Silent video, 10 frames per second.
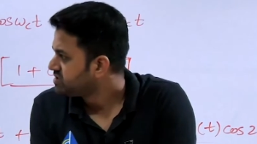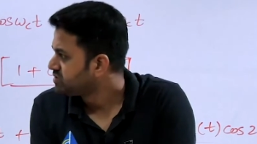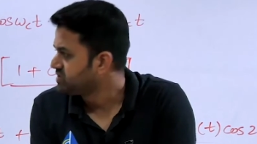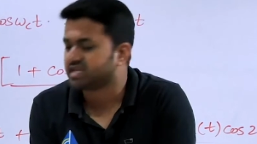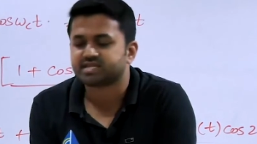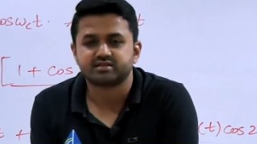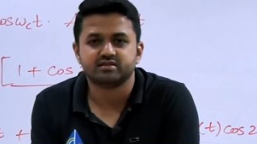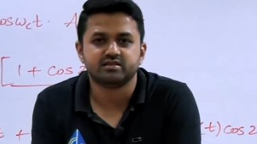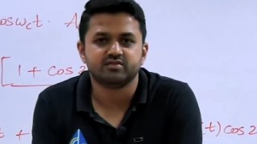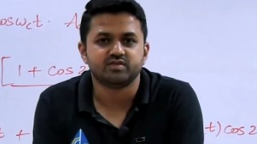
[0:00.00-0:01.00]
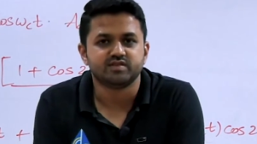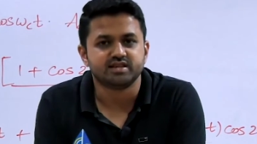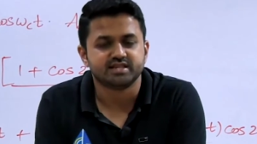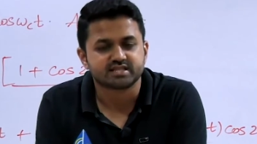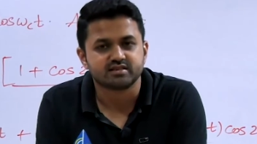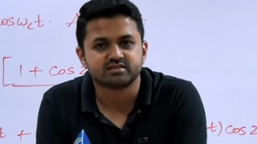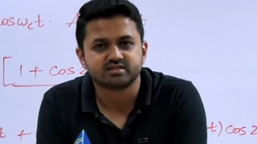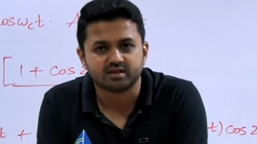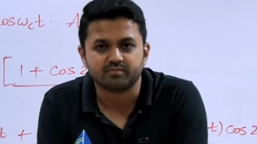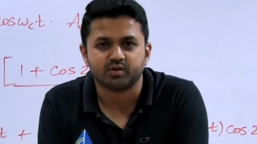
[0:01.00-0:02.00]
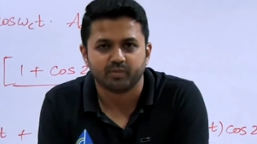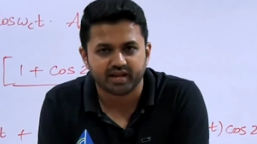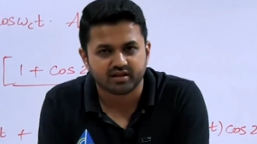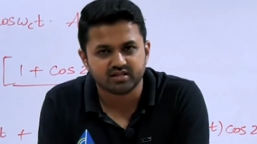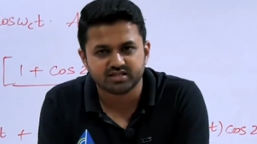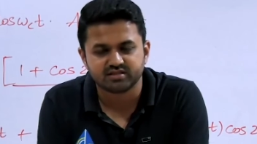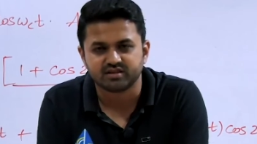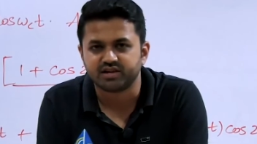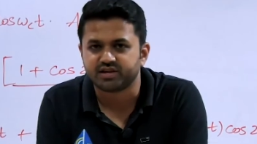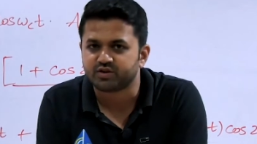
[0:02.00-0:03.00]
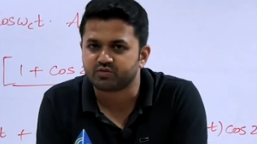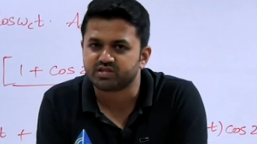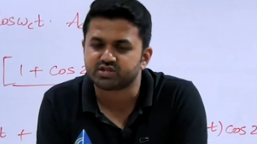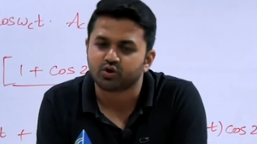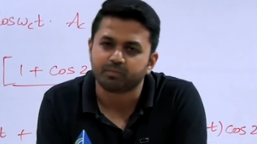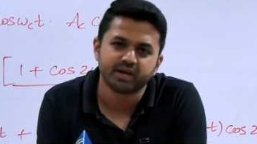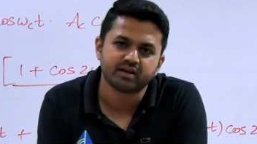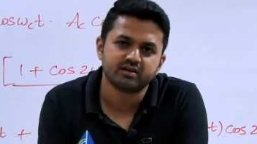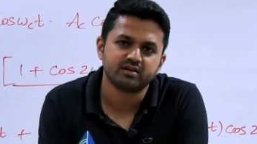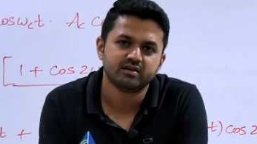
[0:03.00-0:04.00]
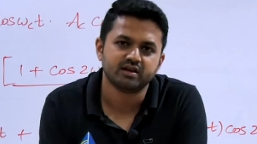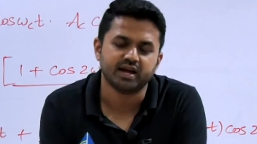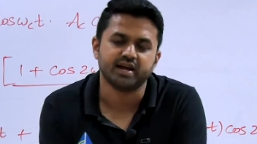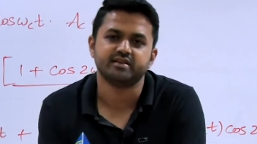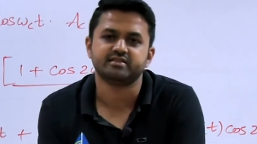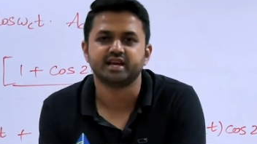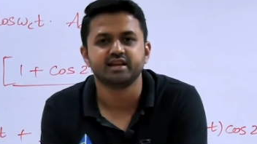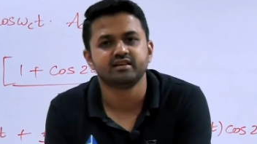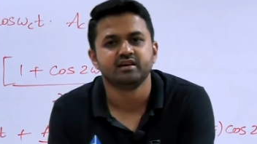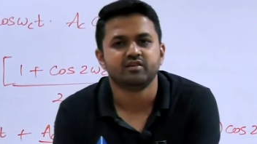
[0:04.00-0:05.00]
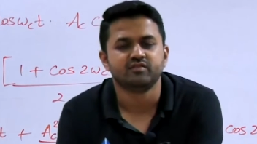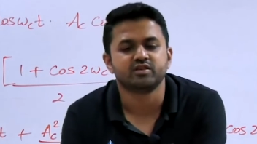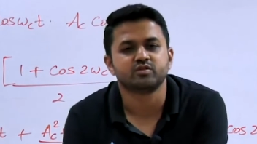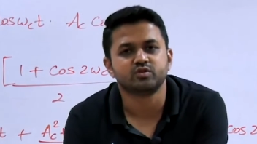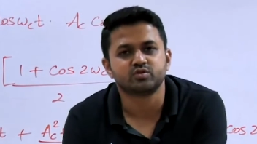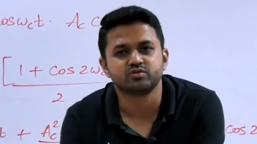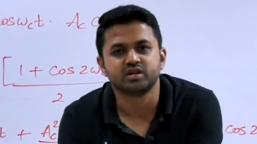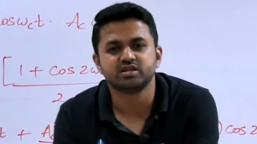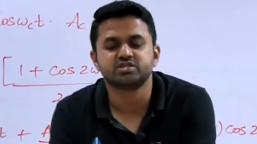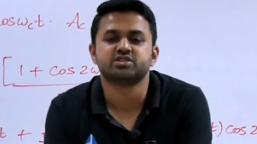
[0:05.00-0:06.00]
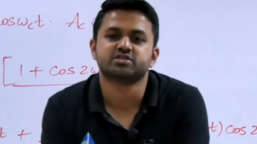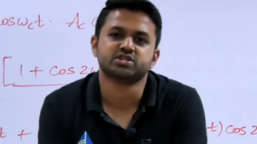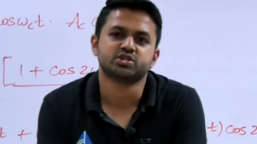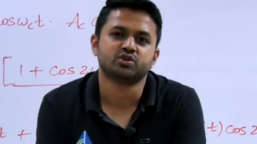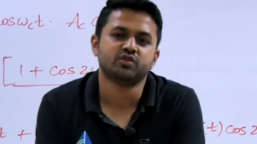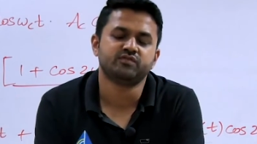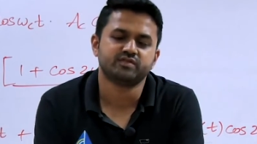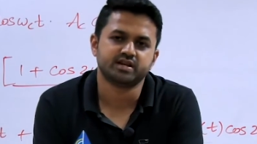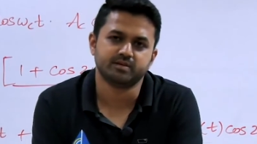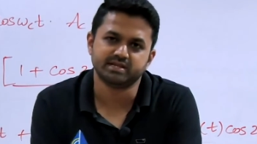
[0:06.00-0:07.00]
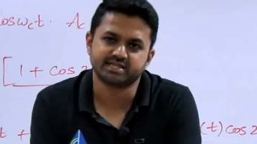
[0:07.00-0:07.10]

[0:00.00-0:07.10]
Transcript: So next we will discuss some numericals related to this topic, and then we'll go to the generation of double